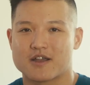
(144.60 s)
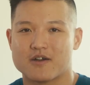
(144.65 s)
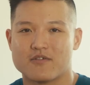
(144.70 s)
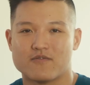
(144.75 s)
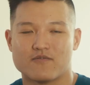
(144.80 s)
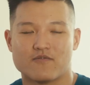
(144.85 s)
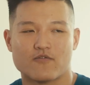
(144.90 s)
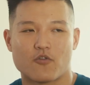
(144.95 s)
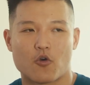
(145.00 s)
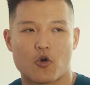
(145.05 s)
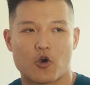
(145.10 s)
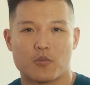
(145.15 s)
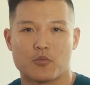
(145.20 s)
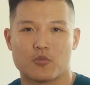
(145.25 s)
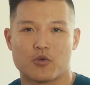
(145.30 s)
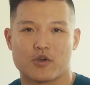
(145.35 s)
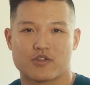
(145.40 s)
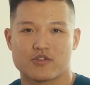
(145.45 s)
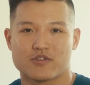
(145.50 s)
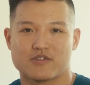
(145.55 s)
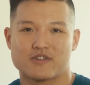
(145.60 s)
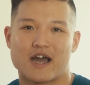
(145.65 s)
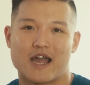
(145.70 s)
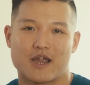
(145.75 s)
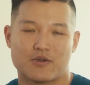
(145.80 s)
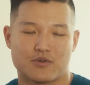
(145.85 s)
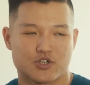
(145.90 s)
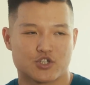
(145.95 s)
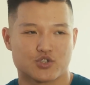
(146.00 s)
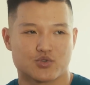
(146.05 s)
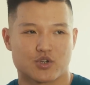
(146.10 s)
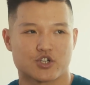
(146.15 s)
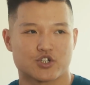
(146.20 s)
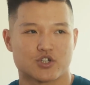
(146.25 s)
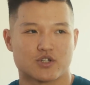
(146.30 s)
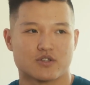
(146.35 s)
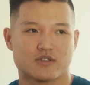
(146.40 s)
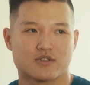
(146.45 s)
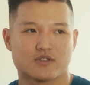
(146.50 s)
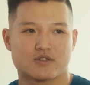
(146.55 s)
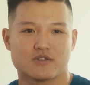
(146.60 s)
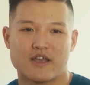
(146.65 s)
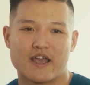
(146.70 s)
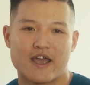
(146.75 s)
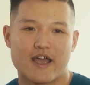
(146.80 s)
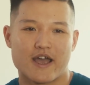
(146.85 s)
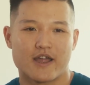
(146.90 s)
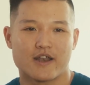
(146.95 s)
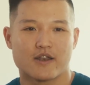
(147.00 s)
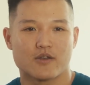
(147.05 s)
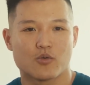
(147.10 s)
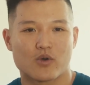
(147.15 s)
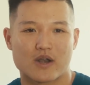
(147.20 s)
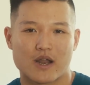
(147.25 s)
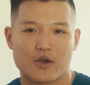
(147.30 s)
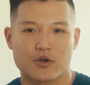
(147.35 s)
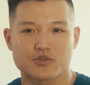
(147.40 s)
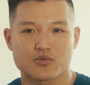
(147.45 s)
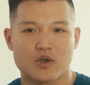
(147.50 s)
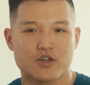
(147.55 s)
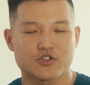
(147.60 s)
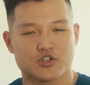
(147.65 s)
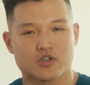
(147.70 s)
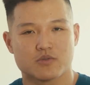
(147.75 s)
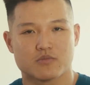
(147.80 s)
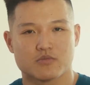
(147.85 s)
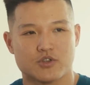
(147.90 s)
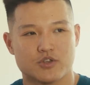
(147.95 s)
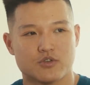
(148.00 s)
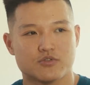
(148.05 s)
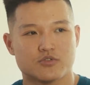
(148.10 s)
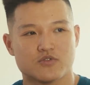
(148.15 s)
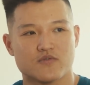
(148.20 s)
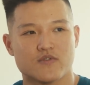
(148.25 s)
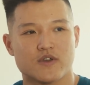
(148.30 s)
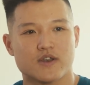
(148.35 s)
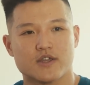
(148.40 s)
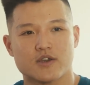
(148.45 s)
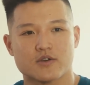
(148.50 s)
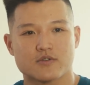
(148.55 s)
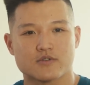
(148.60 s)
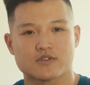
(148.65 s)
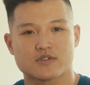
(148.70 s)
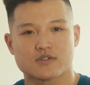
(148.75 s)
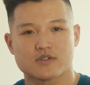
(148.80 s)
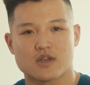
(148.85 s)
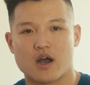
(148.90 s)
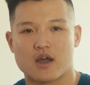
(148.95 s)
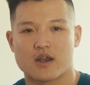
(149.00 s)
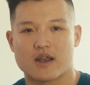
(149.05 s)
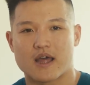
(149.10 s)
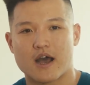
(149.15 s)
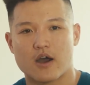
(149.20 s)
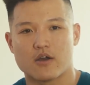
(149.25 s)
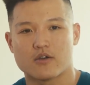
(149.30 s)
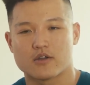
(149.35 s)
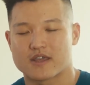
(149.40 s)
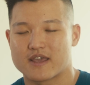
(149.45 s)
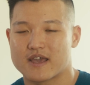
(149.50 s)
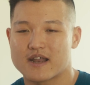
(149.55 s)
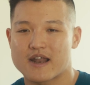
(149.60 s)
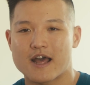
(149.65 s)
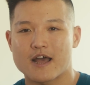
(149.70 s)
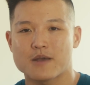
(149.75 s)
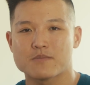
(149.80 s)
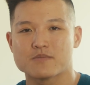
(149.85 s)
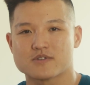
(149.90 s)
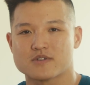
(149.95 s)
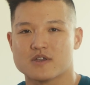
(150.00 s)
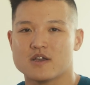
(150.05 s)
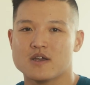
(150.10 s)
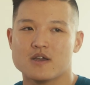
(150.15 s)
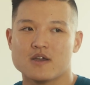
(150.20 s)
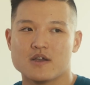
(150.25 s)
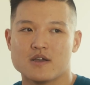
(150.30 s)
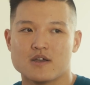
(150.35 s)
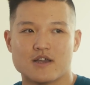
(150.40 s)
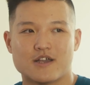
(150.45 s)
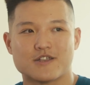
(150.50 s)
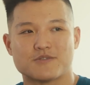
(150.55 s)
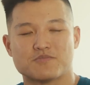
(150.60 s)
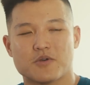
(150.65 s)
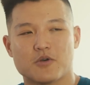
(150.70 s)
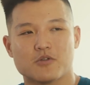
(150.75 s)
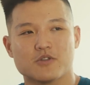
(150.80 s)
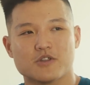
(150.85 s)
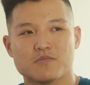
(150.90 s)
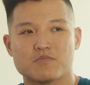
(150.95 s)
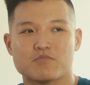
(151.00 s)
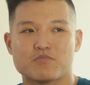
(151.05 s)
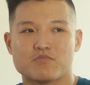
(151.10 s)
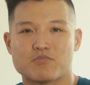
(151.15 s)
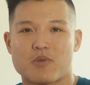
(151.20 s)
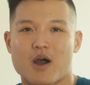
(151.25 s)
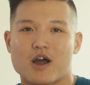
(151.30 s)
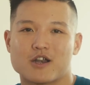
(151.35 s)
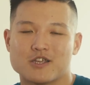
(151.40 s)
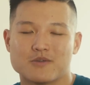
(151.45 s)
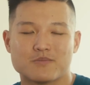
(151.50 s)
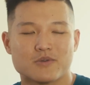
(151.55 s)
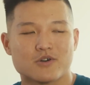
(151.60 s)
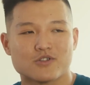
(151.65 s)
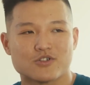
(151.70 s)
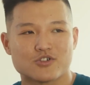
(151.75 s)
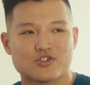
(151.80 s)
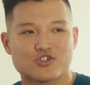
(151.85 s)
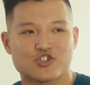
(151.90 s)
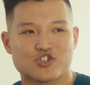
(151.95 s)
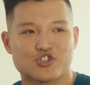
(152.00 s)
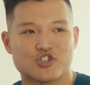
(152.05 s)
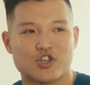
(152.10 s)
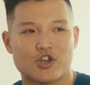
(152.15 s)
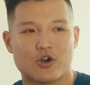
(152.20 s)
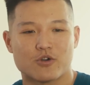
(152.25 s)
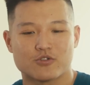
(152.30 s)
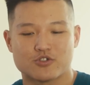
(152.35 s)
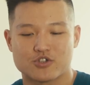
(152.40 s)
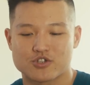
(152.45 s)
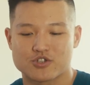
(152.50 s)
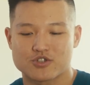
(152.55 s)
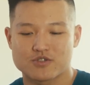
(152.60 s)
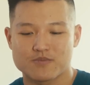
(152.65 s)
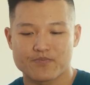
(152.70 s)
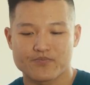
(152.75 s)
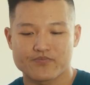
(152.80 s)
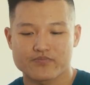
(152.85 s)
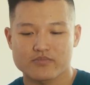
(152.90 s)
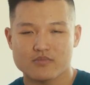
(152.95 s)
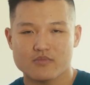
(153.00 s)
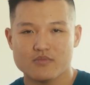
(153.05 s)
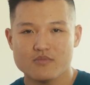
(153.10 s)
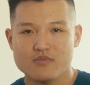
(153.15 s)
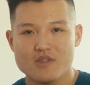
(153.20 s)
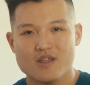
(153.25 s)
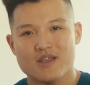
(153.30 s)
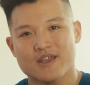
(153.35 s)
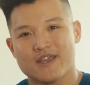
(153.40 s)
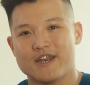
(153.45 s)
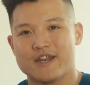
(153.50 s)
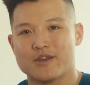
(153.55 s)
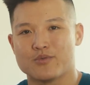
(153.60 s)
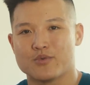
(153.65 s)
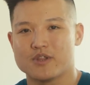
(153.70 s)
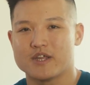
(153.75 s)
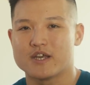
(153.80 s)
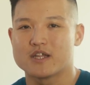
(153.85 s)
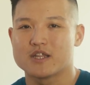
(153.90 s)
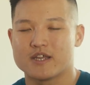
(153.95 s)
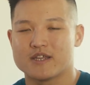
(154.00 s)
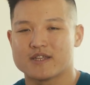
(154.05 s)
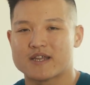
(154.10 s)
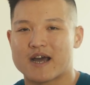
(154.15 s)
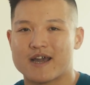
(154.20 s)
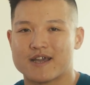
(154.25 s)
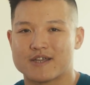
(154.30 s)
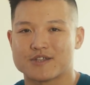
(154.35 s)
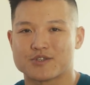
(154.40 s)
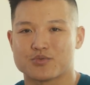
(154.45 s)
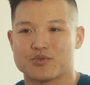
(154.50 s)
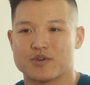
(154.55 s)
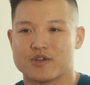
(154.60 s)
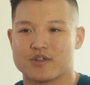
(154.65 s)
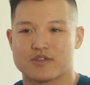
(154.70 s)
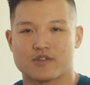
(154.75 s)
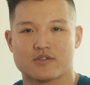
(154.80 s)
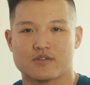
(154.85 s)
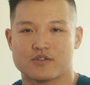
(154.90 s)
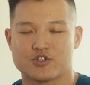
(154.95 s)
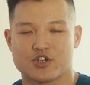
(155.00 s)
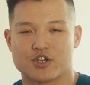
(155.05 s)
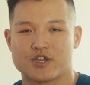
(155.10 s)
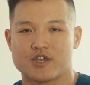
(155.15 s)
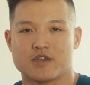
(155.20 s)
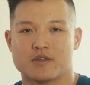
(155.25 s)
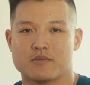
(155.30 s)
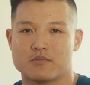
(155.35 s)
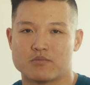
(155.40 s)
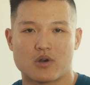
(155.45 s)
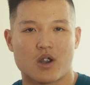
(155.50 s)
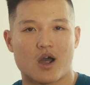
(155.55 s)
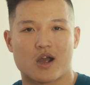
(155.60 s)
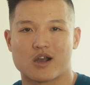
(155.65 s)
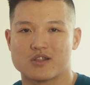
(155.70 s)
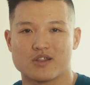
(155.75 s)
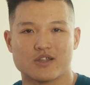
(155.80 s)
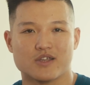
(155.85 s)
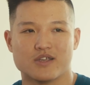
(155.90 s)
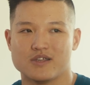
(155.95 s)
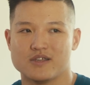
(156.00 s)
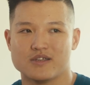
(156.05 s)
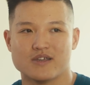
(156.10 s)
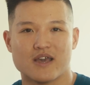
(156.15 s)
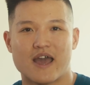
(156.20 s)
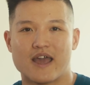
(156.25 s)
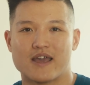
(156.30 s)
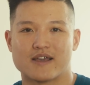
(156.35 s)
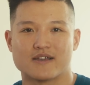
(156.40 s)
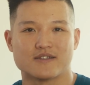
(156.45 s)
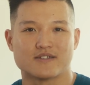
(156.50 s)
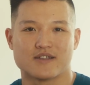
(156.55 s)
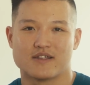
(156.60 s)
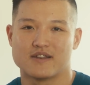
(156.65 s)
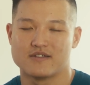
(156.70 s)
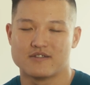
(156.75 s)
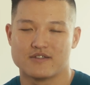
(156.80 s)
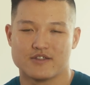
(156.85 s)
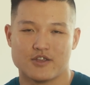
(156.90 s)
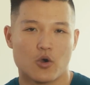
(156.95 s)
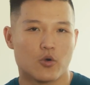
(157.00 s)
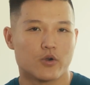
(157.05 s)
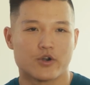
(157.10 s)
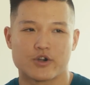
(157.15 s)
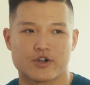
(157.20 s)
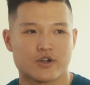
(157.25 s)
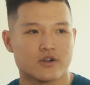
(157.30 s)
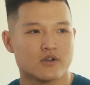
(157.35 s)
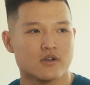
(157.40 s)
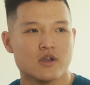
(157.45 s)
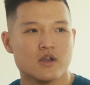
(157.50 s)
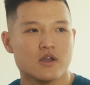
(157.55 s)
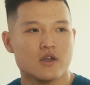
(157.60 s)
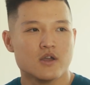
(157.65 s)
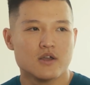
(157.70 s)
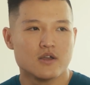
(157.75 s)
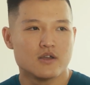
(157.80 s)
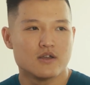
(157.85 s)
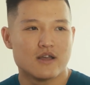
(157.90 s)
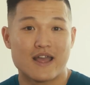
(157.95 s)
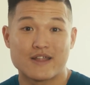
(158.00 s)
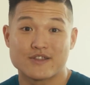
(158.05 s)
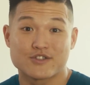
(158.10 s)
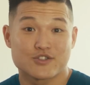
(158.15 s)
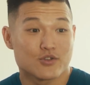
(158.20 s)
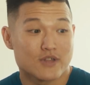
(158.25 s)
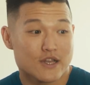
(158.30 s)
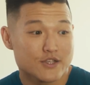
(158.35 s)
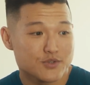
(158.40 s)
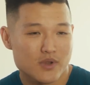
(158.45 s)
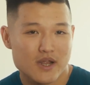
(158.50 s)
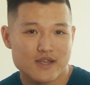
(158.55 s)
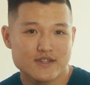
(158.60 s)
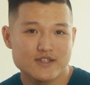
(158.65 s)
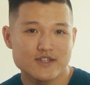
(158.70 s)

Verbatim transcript: conform with diet restrictions. And when I was watching YouTube videos on how to get abs, it's mainly bodybuilders, you know, just eating really clean diets with chicken, broccoli, eggs, and yogurt. And so that's what I